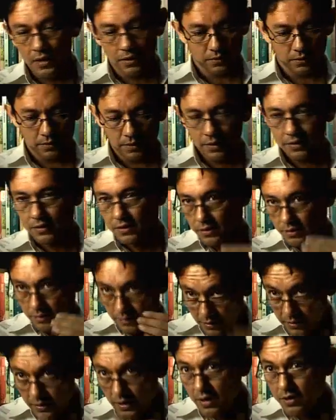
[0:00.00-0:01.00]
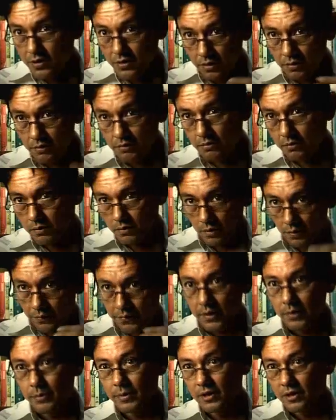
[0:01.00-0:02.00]
So there is a contestation of
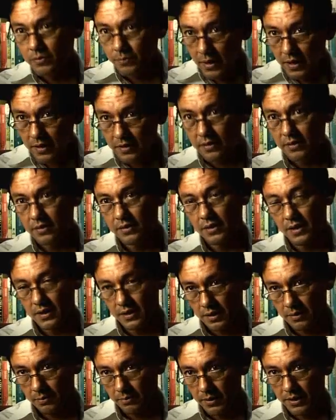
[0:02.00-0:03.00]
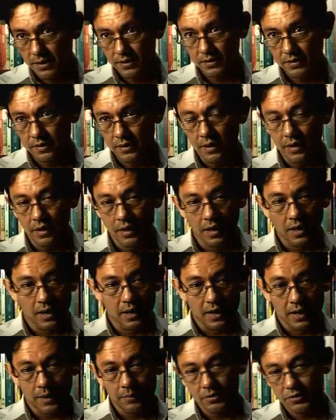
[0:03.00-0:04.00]
urban space taking place there.
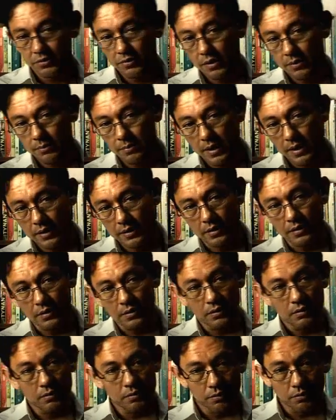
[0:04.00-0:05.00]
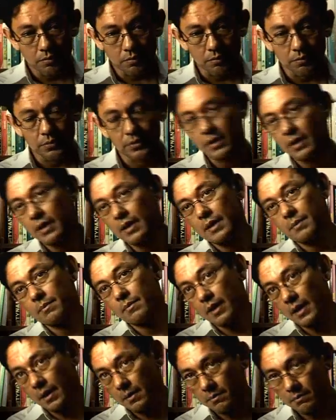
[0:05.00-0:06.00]
I'm struck by the new groups that
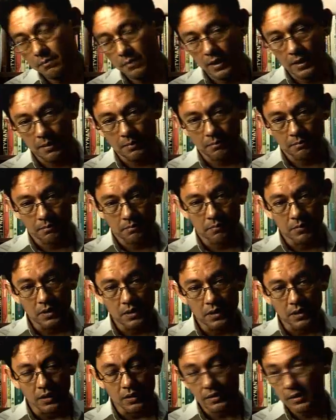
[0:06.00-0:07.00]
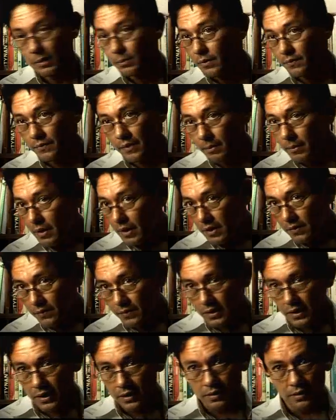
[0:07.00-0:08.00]
I'm meeting. Some of them are
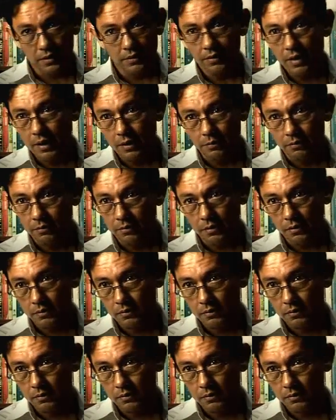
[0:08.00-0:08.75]
even underground.